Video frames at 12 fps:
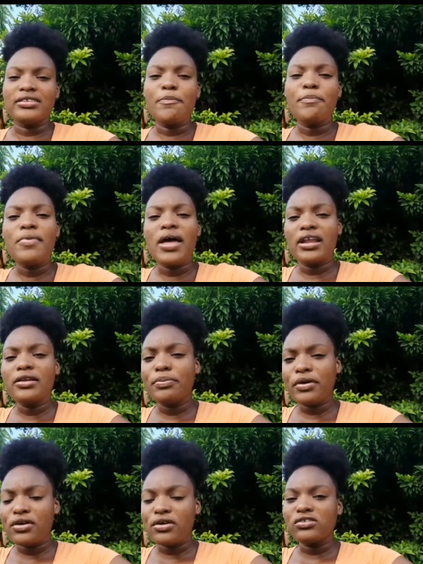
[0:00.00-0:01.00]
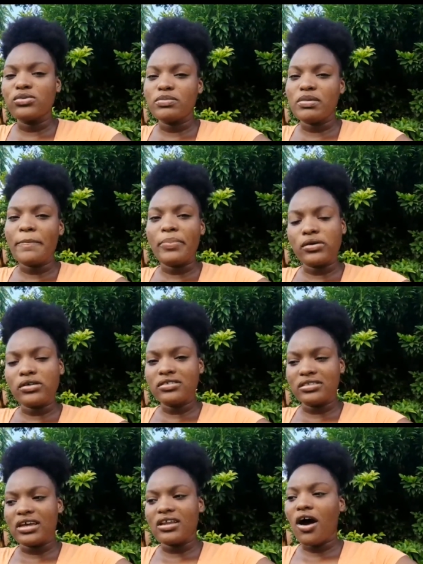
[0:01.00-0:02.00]
the end product will be
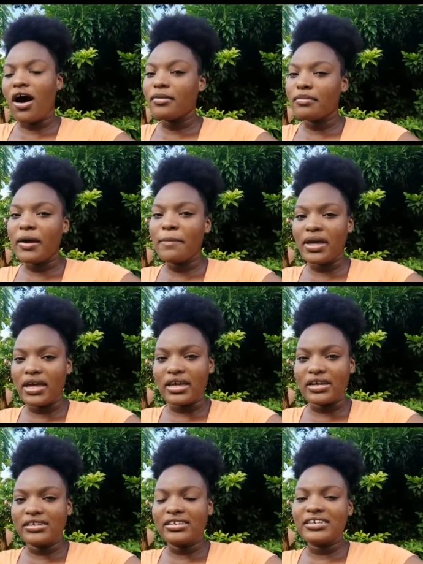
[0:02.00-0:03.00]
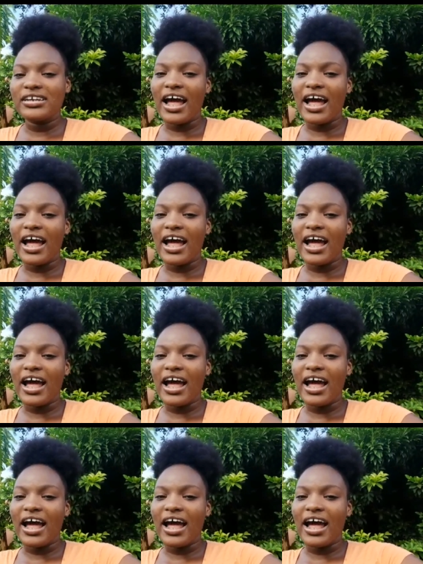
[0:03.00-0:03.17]
posted on my page